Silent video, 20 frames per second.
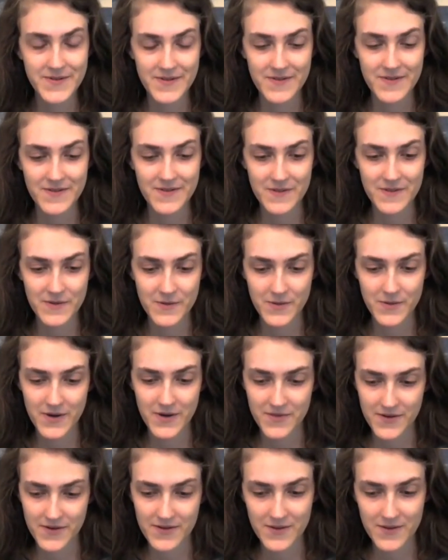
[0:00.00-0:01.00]
you
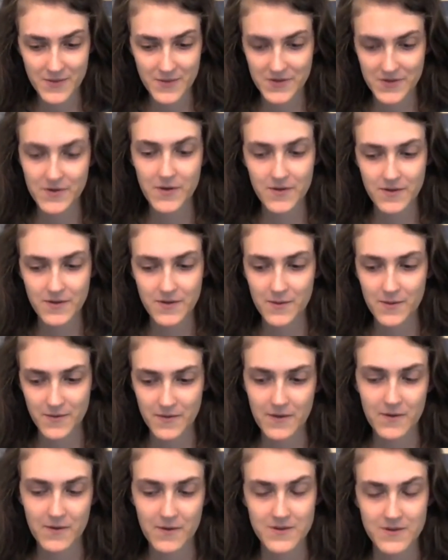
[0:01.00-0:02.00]
want for them to know that
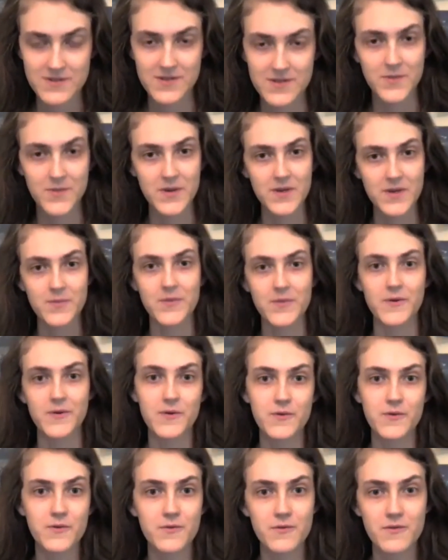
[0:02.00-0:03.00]
there were some people
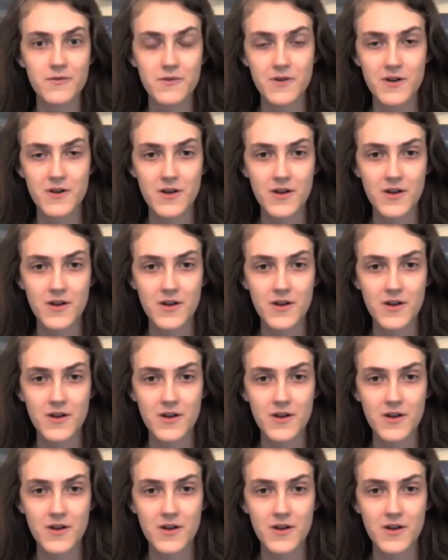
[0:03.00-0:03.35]
who